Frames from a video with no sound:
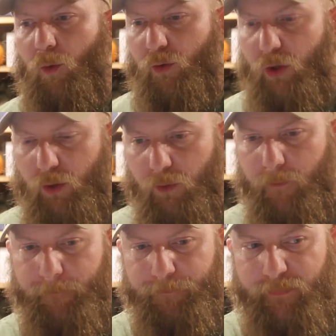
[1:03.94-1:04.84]
War
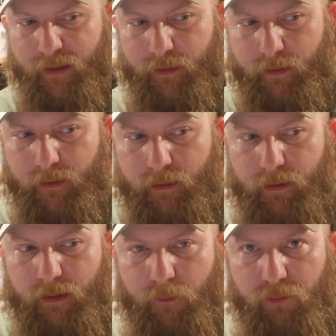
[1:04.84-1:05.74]
II,
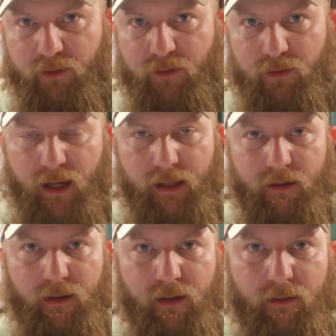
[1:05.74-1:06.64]
it was
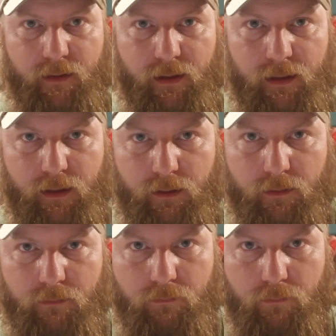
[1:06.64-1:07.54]
decided that the
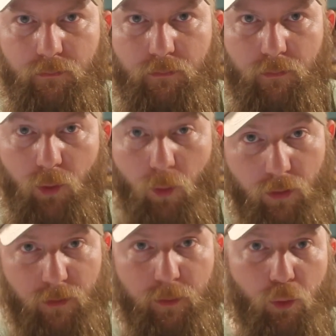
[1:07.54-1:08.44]

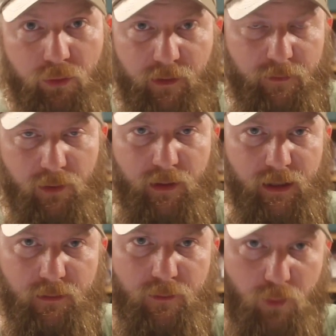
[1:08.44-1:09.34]
northern portion of
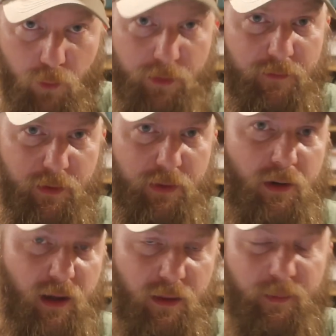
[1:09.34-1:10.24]
Korea, north of the
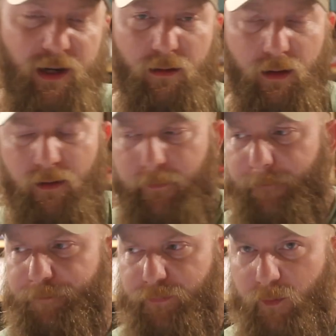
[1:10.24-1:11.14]
38th parallel,
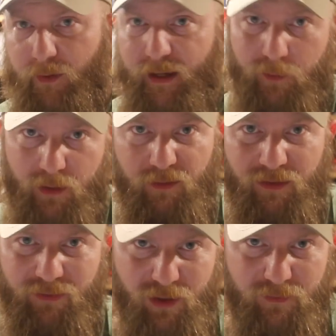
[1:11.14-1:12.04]
well, that would go to
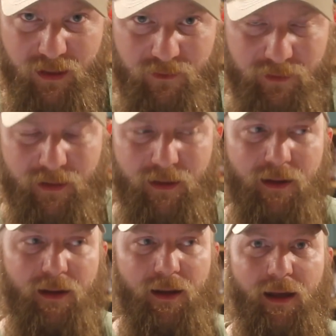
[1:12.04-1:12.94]
the Soviets,
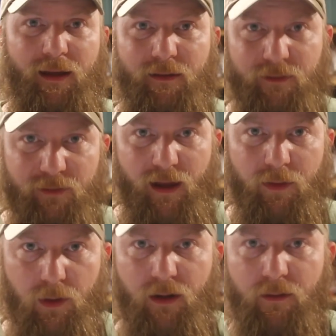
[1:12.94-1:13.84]
and the
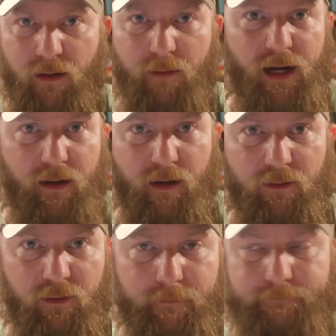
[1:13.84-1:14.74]
south would go to the
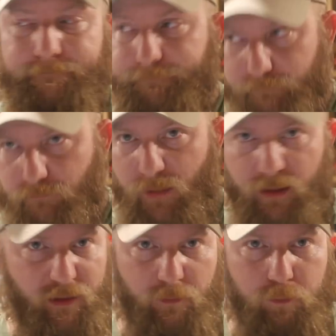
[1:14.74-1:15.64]
Americans.
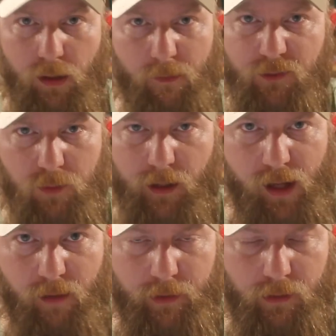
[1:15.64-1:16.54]
And that's pretty much what
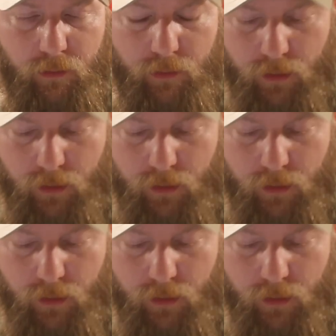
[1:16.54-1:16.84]
happened.